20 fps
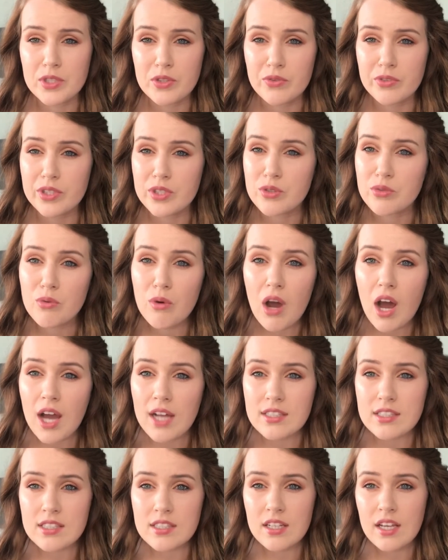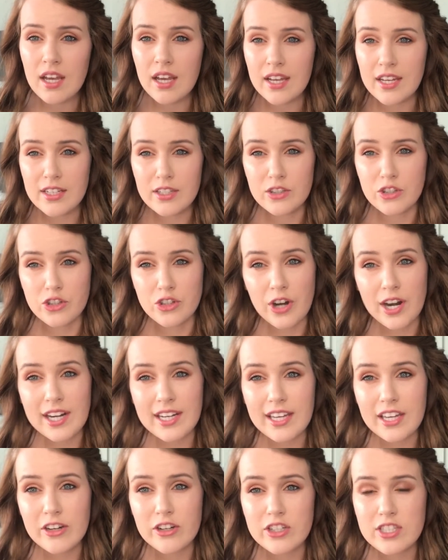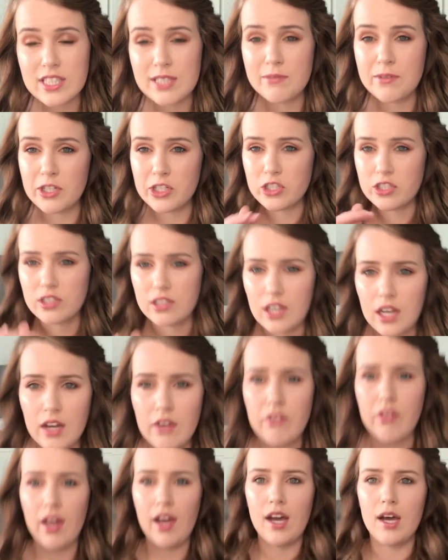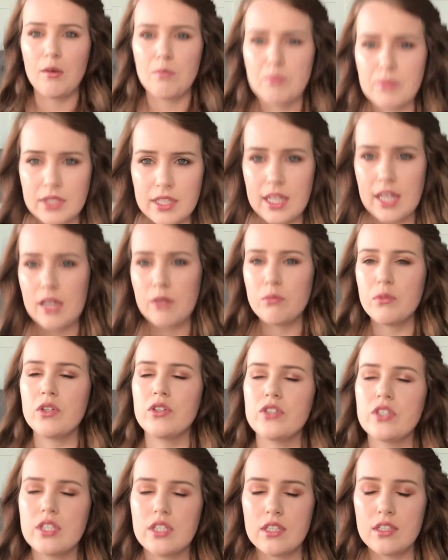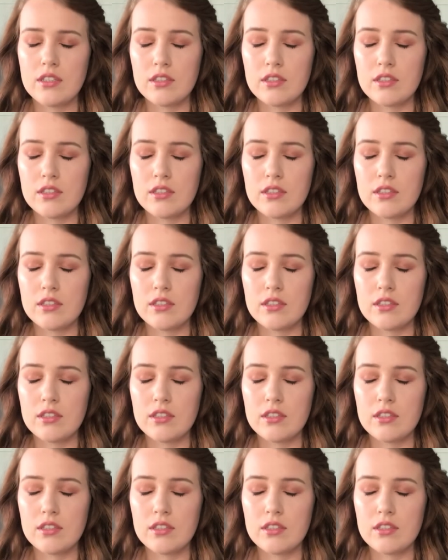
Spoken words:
be doing squats to try to get her to sleep because she loved up and down motion.